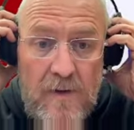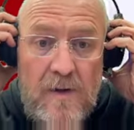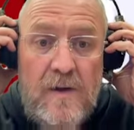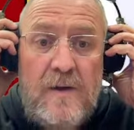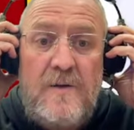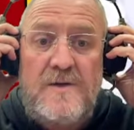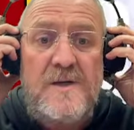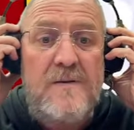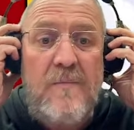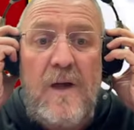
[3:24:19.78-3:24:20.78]
You
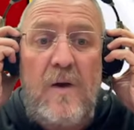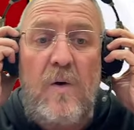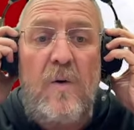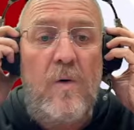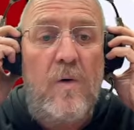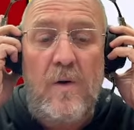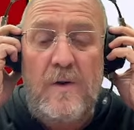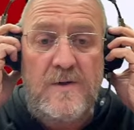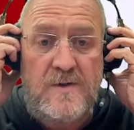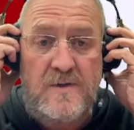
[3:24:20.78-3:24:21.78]
see my
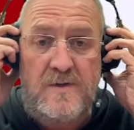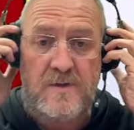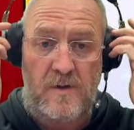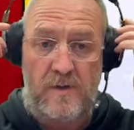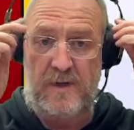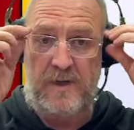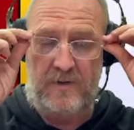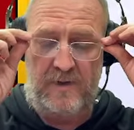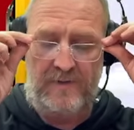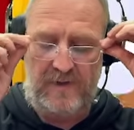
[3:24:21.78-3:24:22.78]
horse. Okay, hang on,
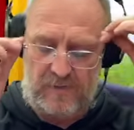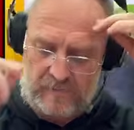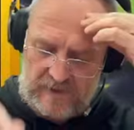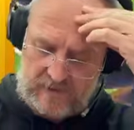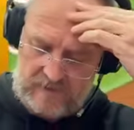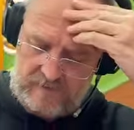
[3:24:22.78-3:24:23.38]
let me go back.